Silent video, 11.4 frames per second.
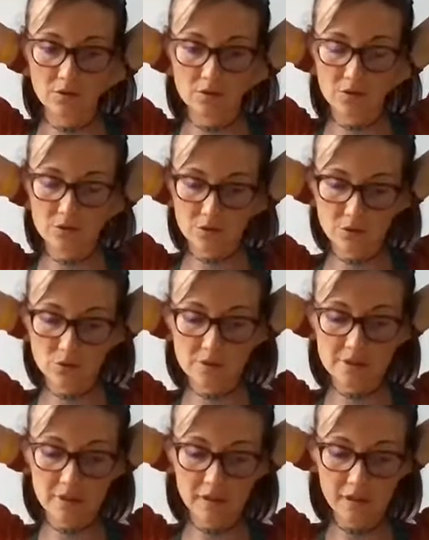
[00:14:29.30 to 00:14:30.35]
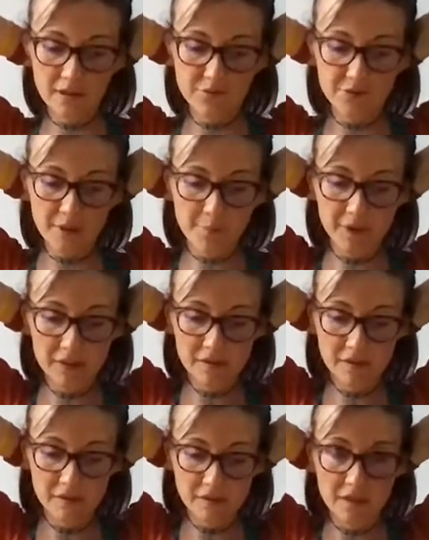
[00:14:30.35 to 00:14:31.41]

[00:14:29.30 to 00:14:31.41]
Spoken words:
Squeeze and lift up a little,